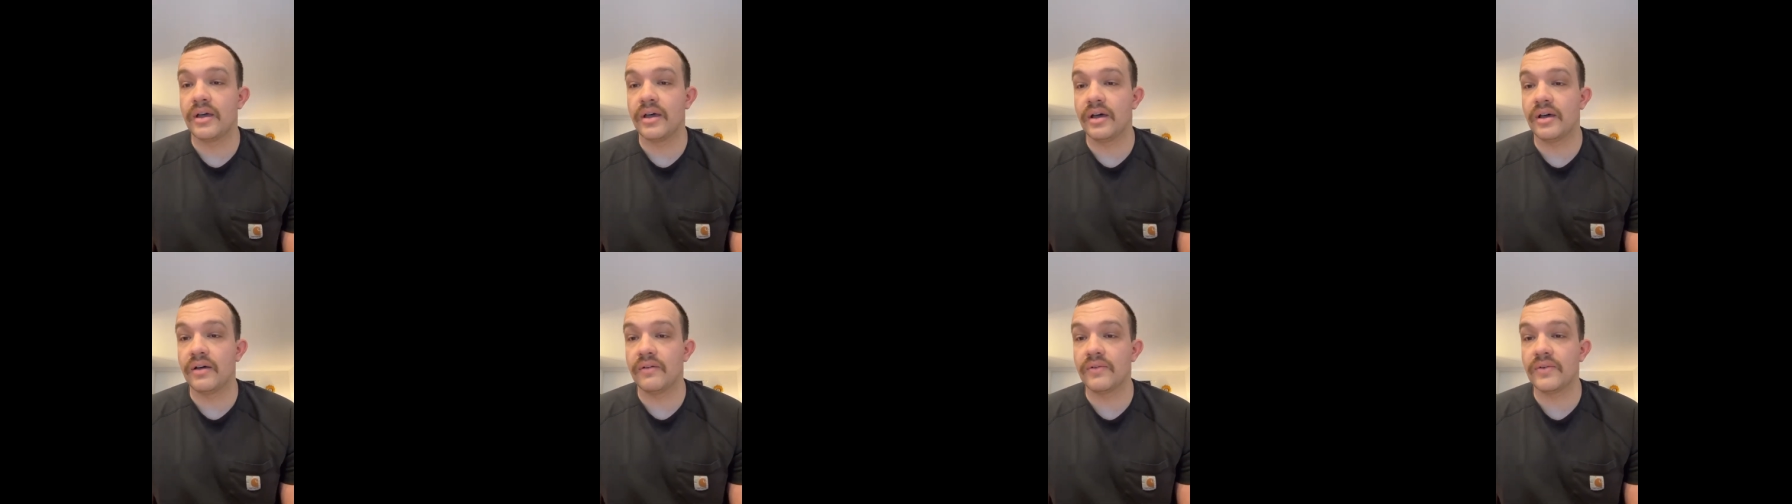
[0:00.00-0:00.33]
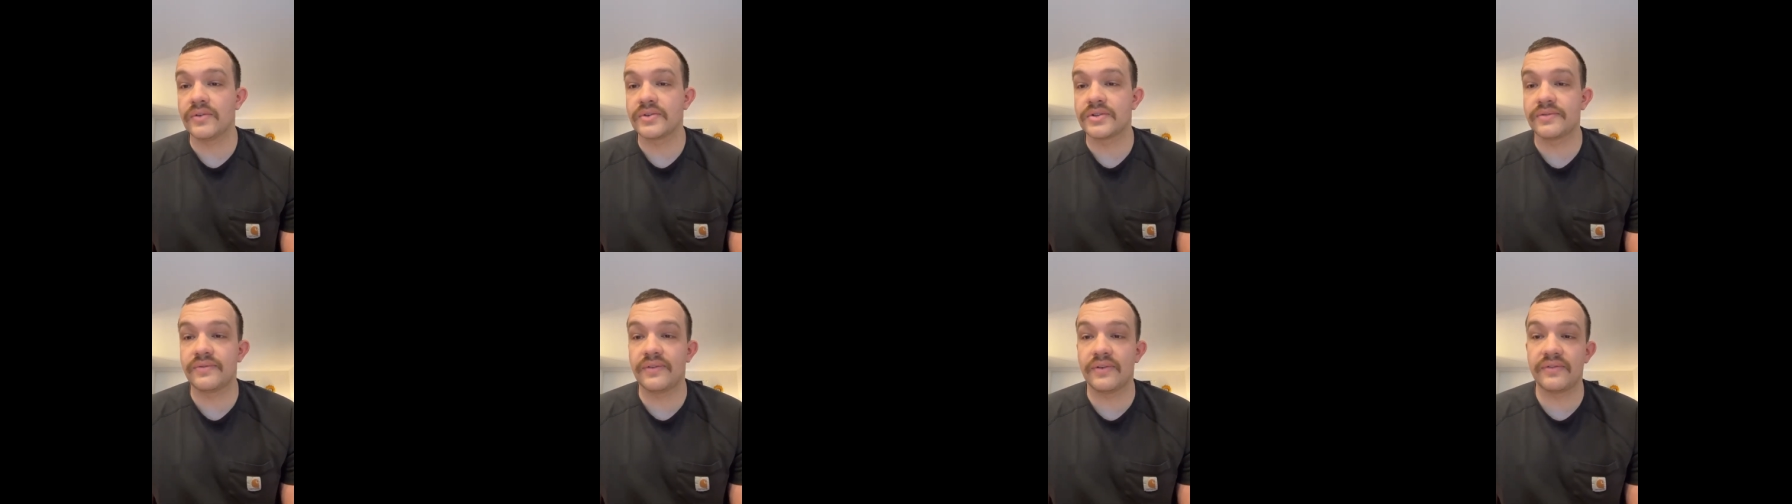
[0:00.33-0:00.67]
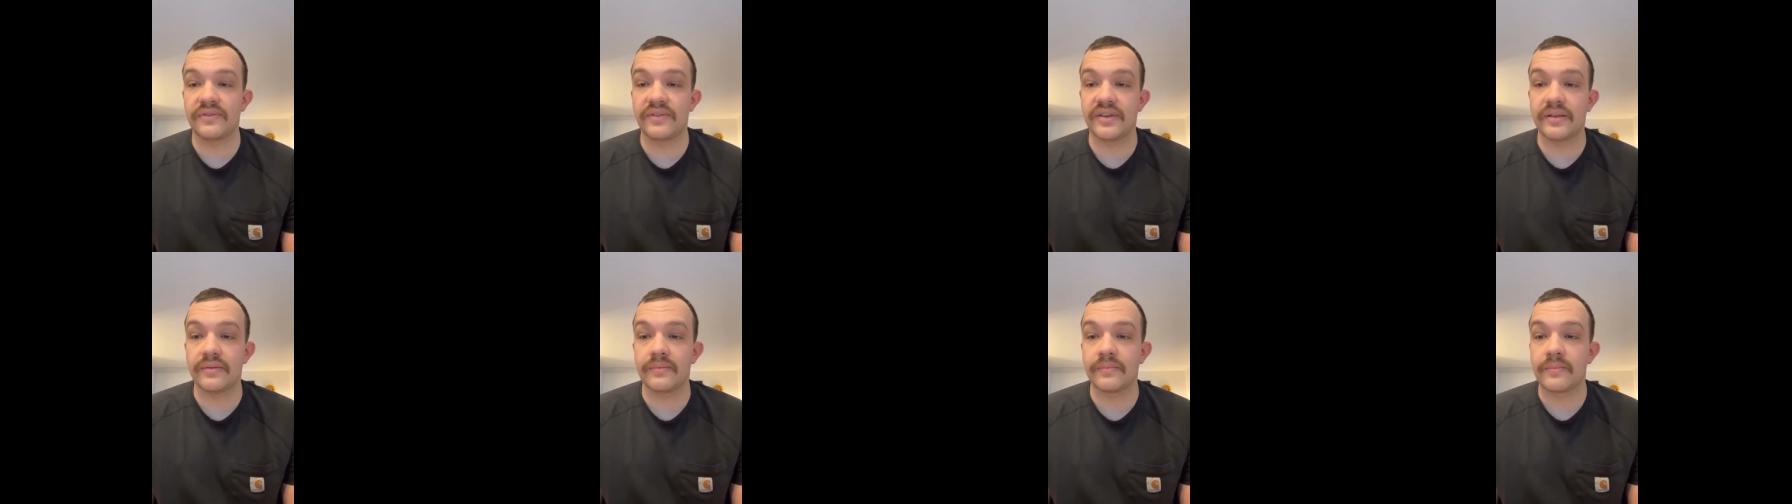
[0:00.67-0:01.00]
Verse
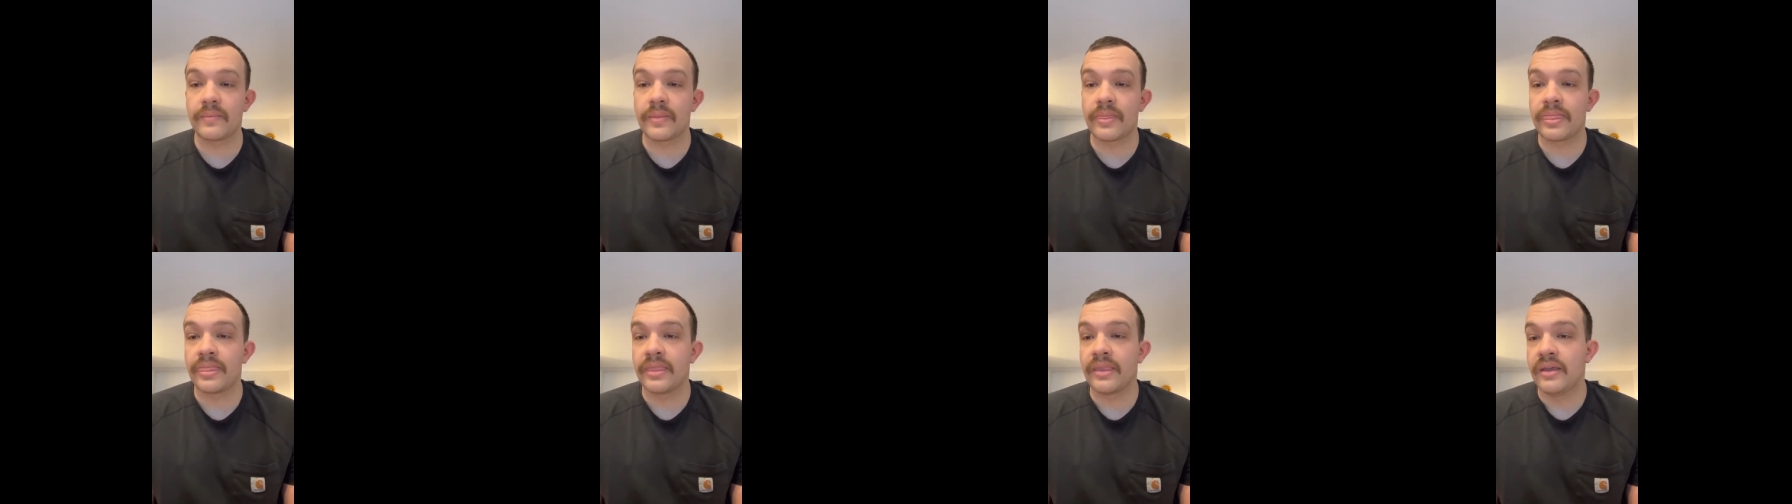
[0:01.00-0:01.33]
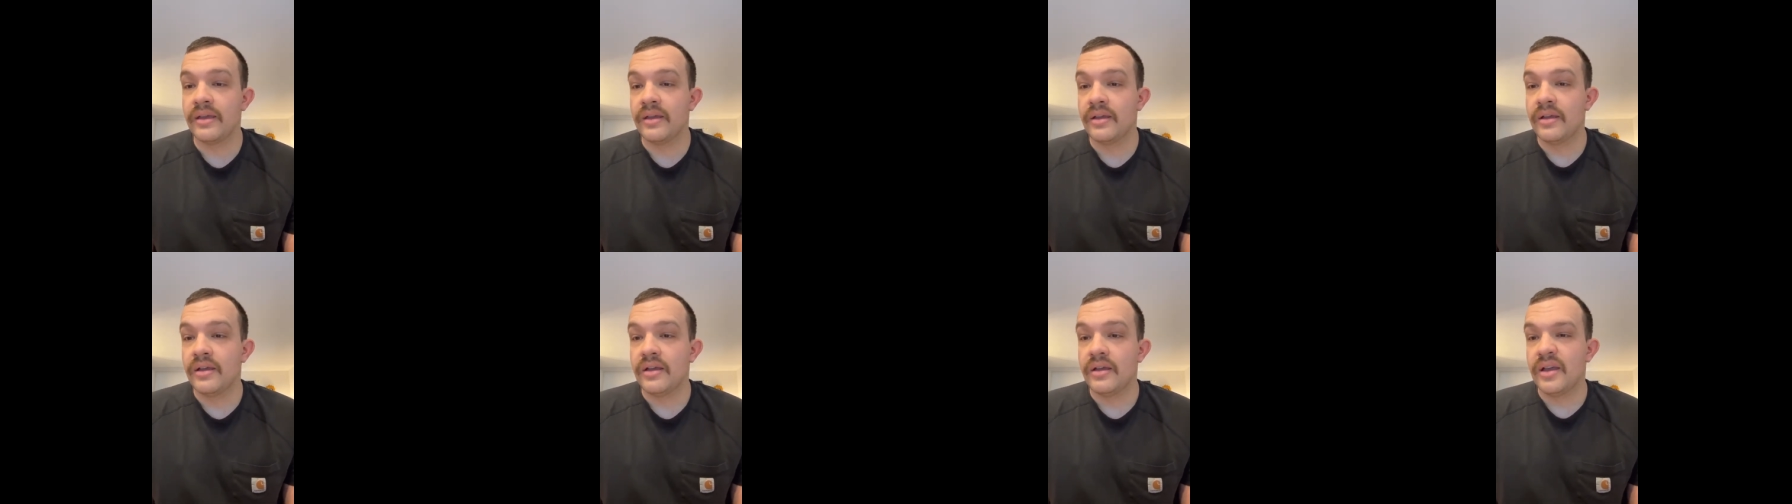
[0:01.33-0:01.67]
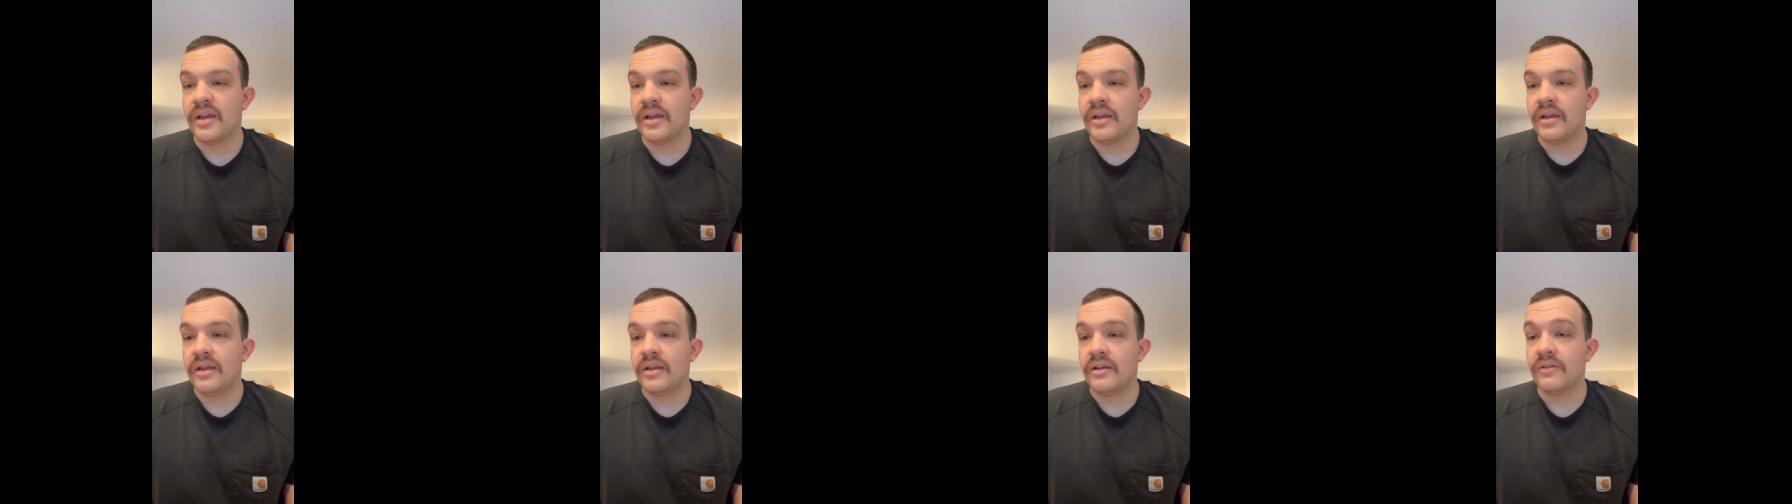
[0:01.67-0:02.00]
15.
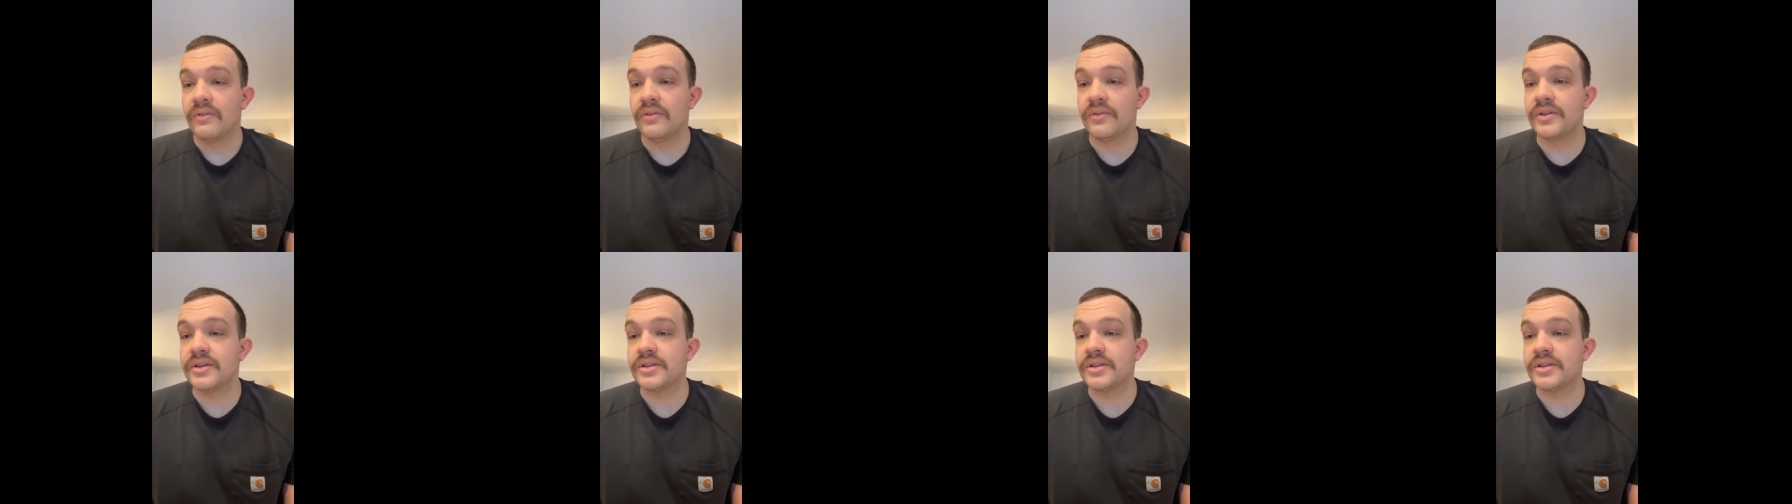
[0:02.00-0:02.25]
For